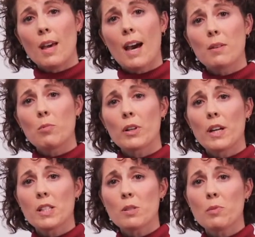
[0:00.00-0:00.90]
add more
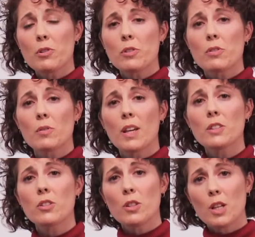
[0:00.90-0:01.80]
customers,
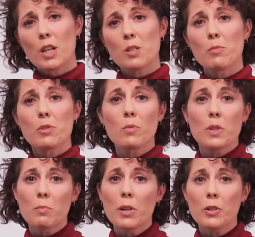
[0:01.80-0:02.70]
get to the customers with
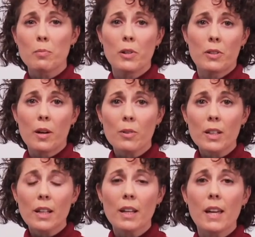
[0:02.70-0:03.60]
a peer-to-peer
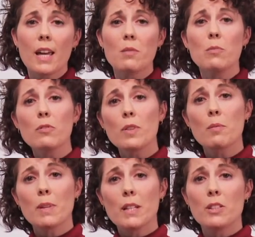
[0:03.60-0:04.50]
network, and move
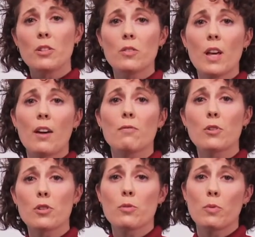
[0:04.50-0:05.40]
them into that
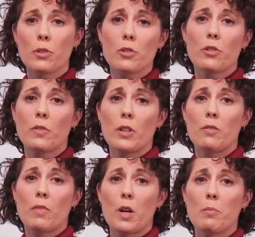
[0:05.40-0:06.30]
first real server
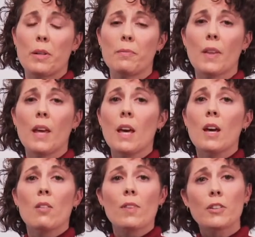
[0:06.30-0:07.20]
environment.
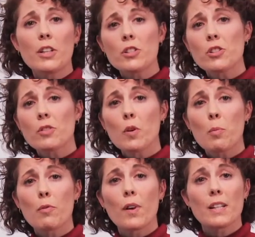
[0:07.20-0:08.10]
Foundation Server
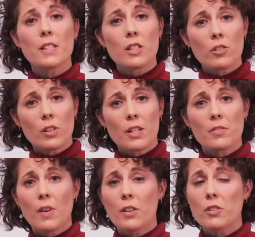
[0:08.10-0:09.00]
provides
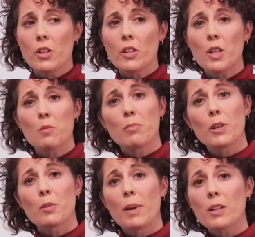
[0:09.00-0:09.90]
centralized file sharing and
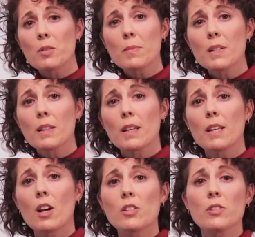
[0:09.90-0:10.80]
printer management.
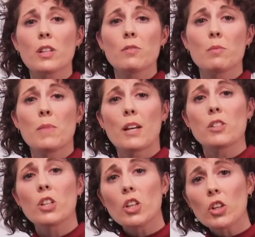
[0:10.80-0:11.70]
It also gives them that
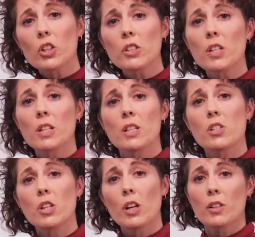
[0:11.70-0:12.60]
secured
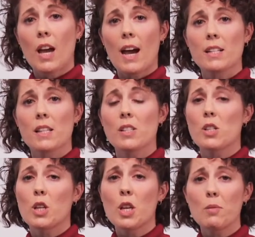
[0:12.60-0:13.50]
shared access
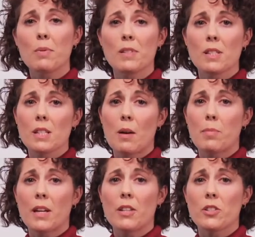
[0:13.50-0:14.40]
to key business
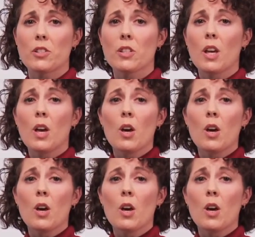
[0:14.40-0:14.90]
applications.